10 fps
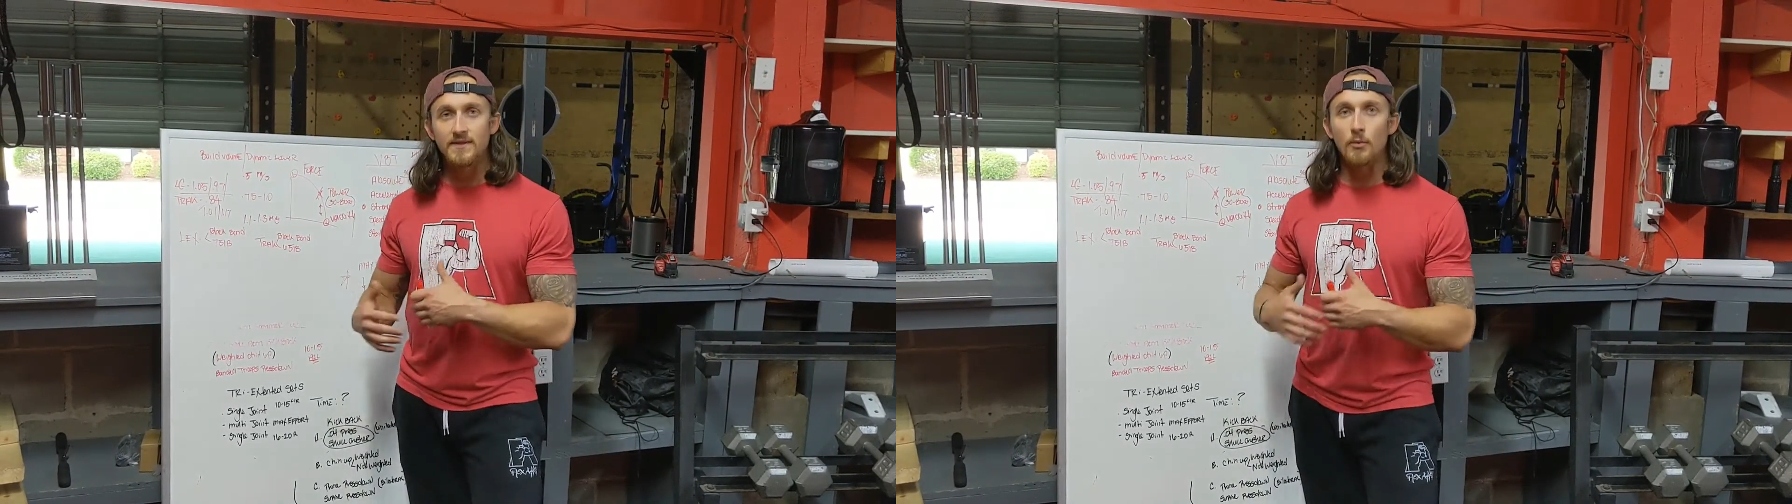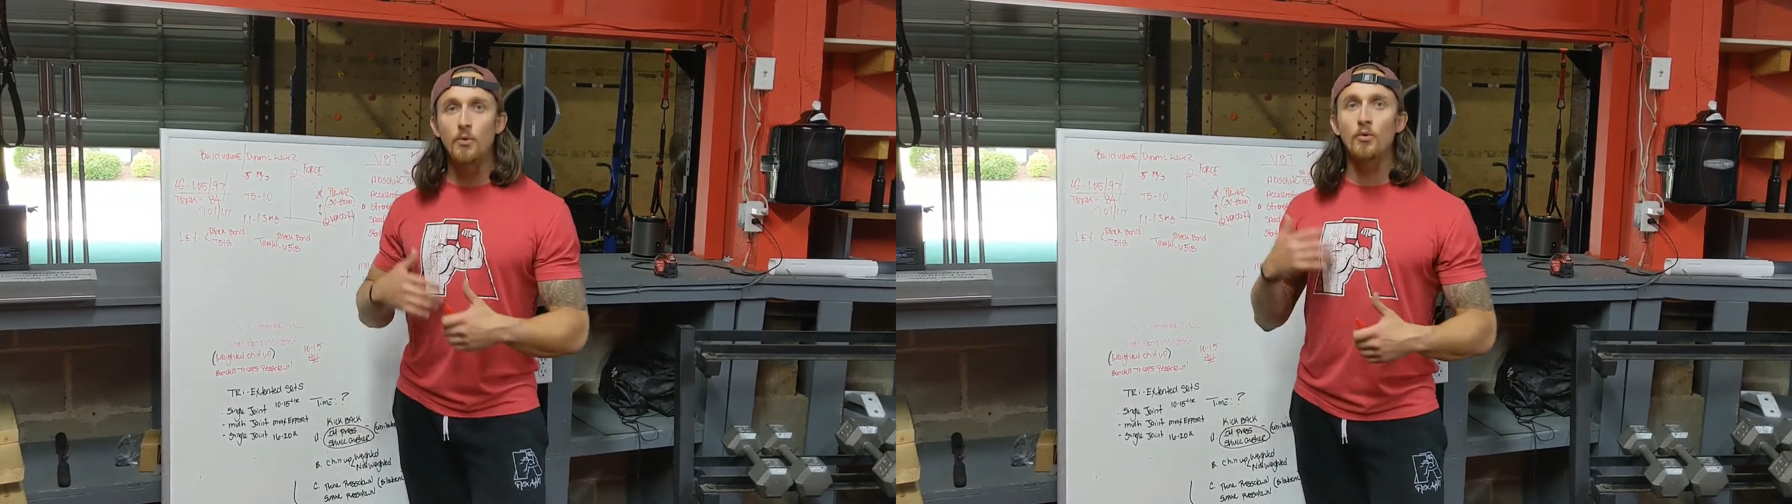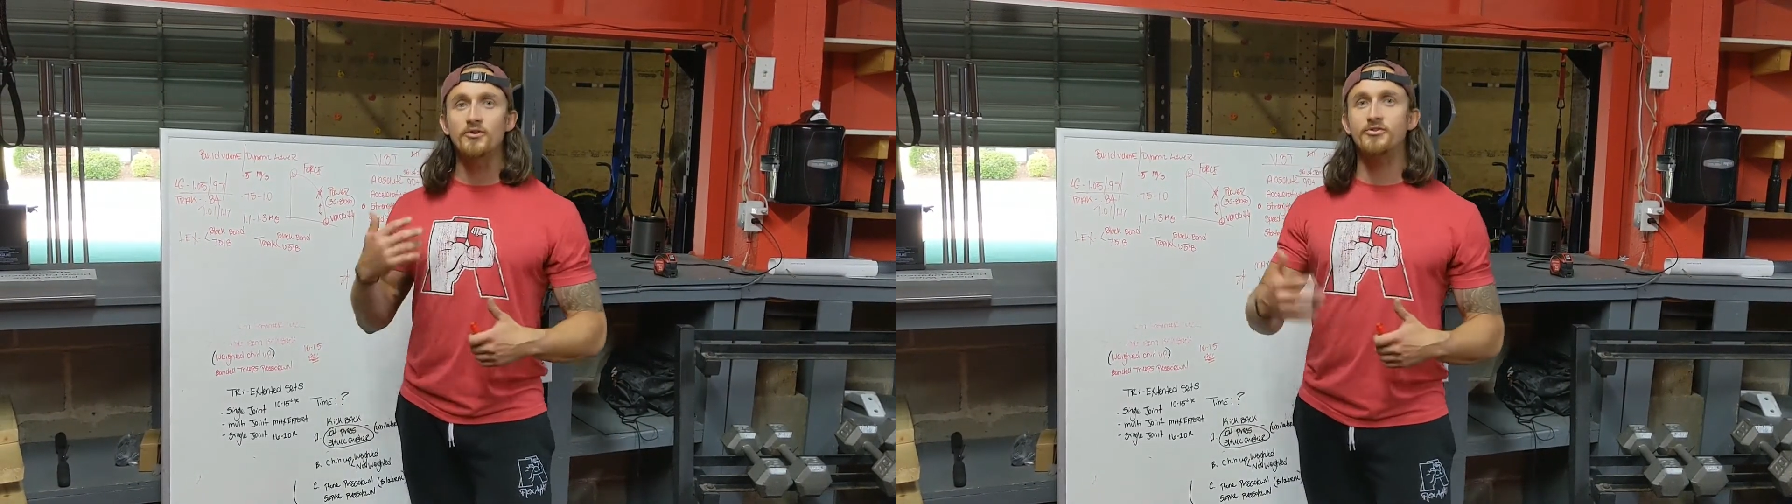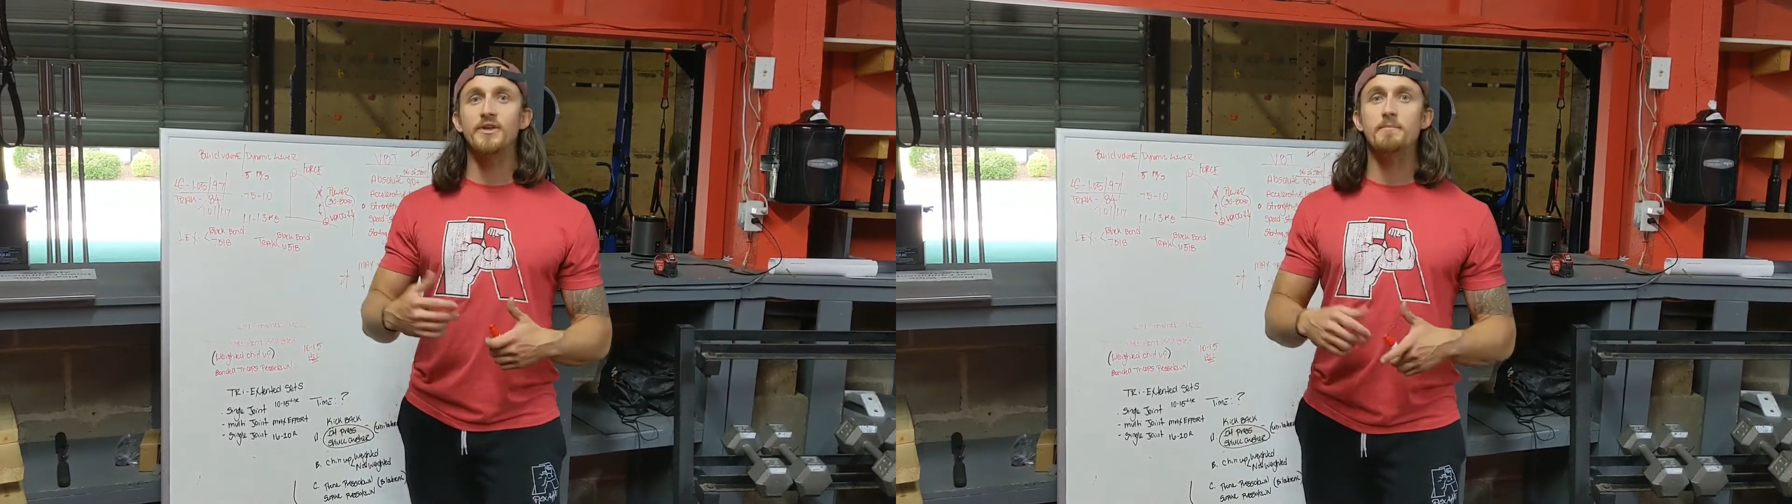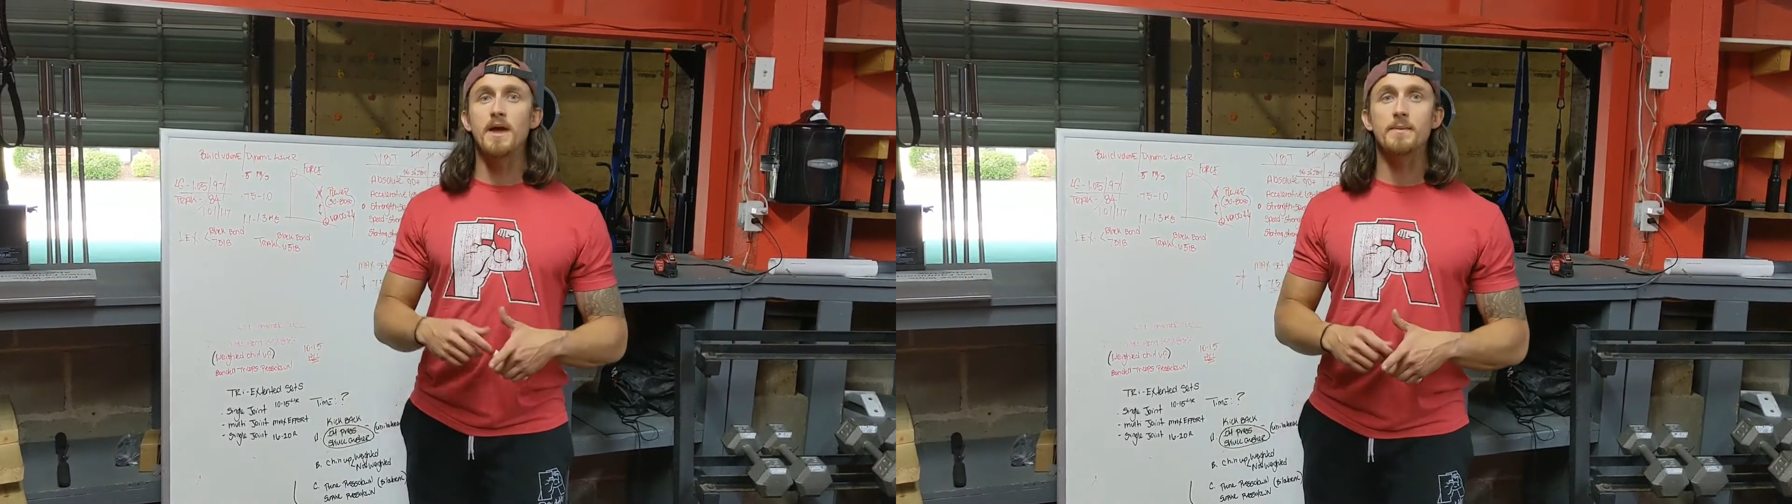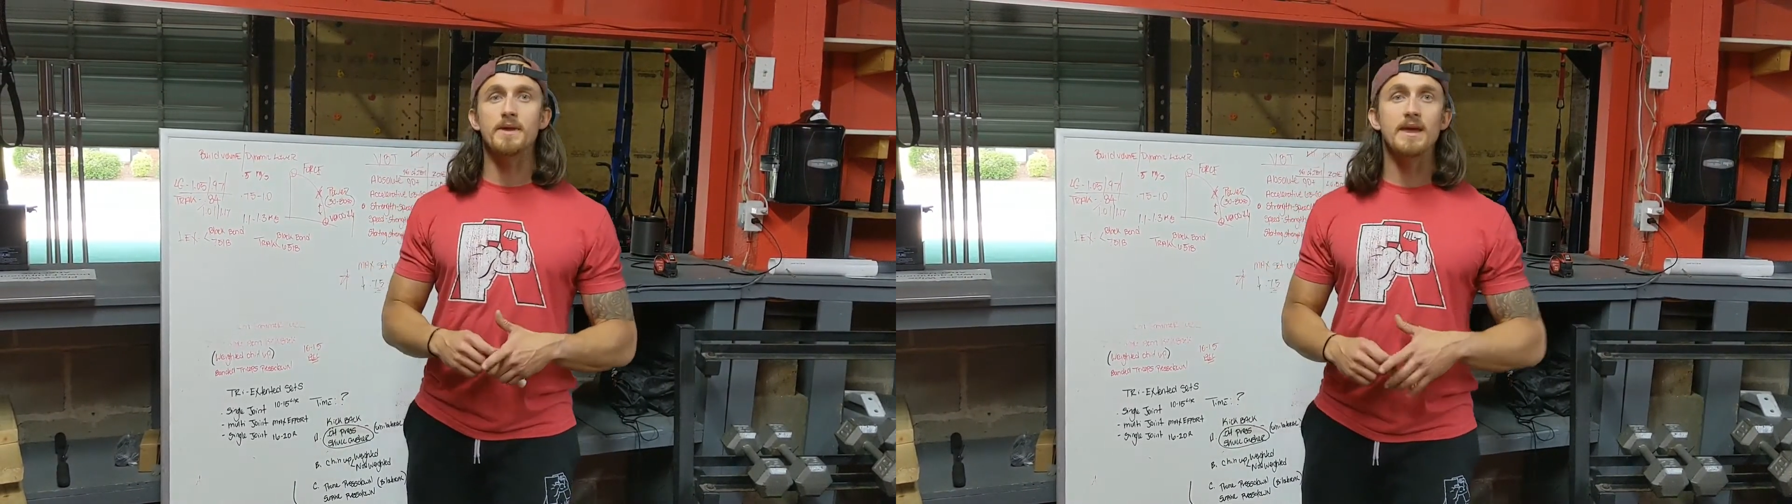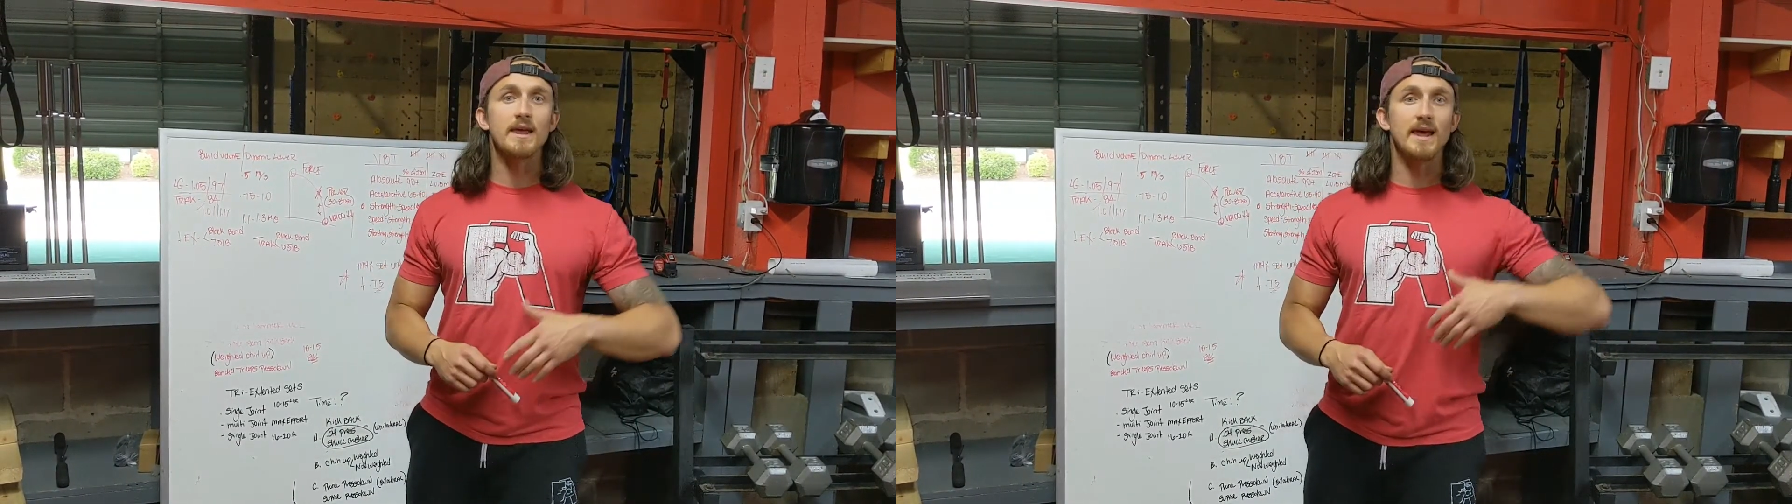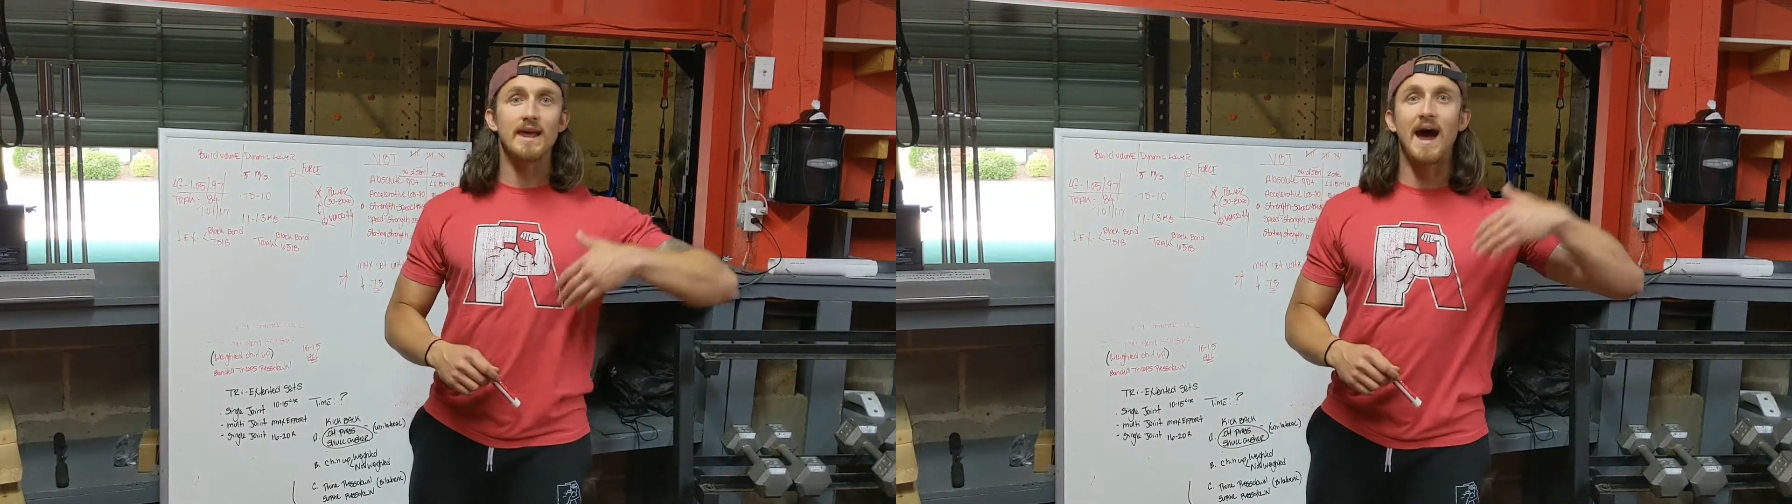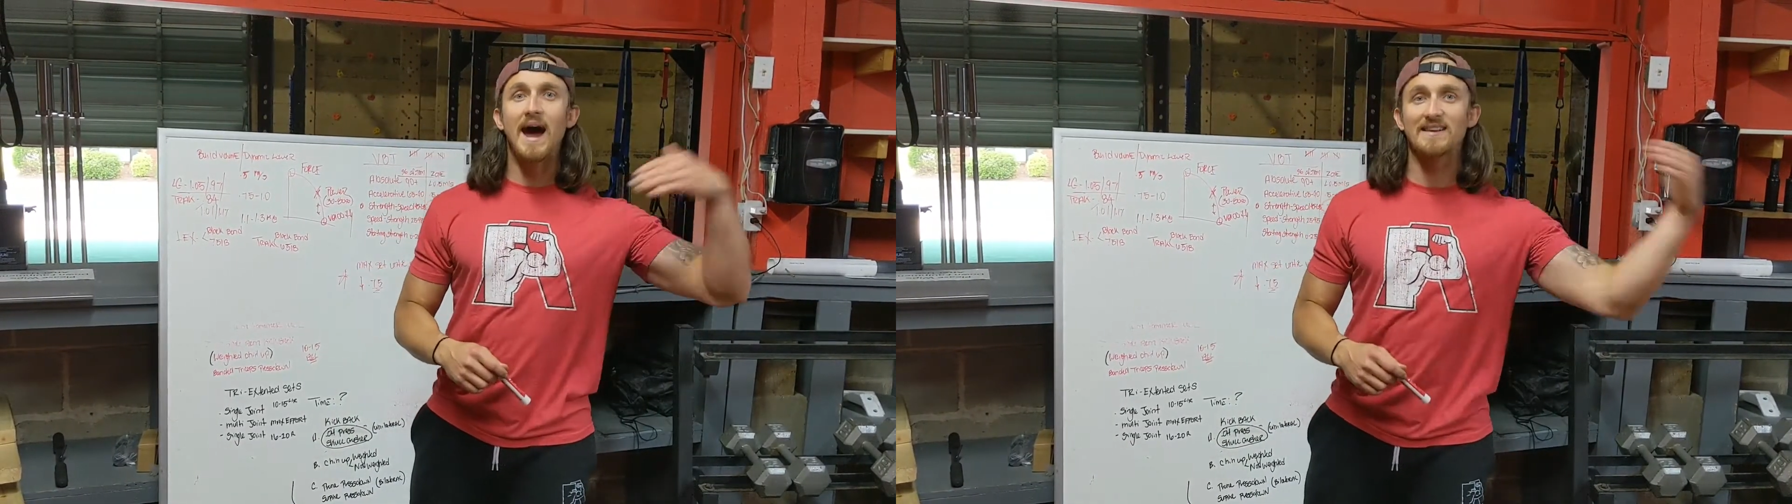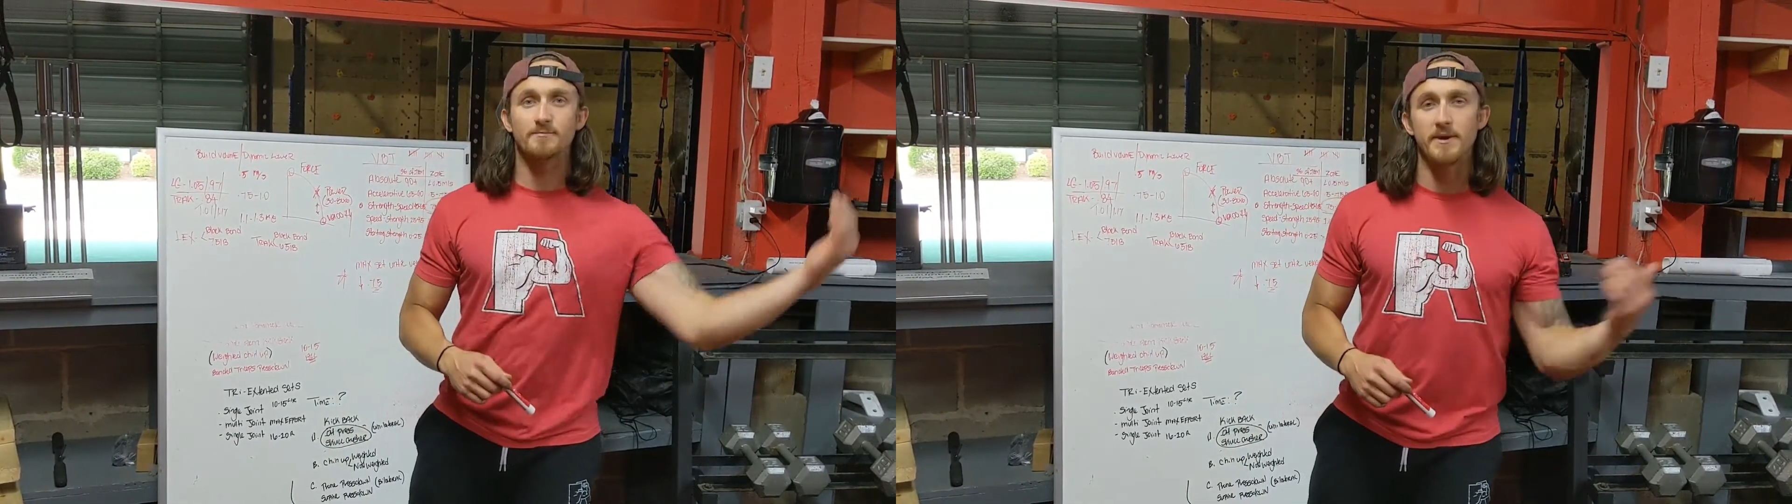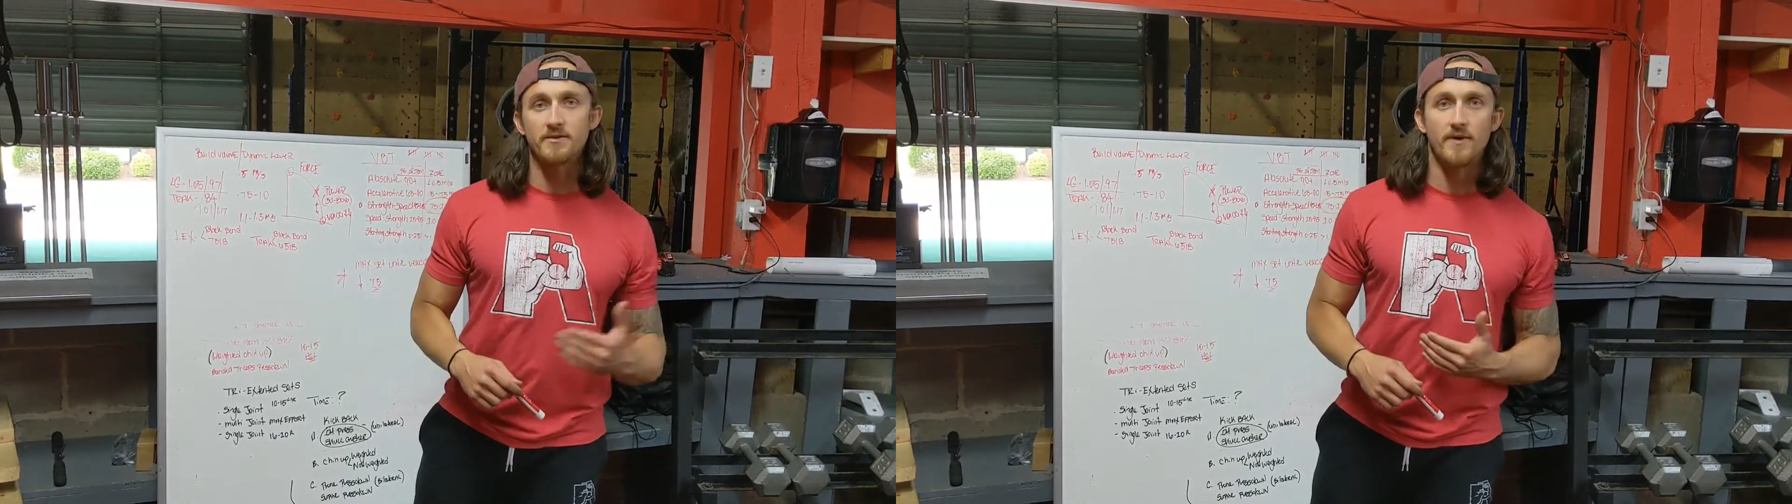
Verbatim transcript: that we want to see maybe in a high speed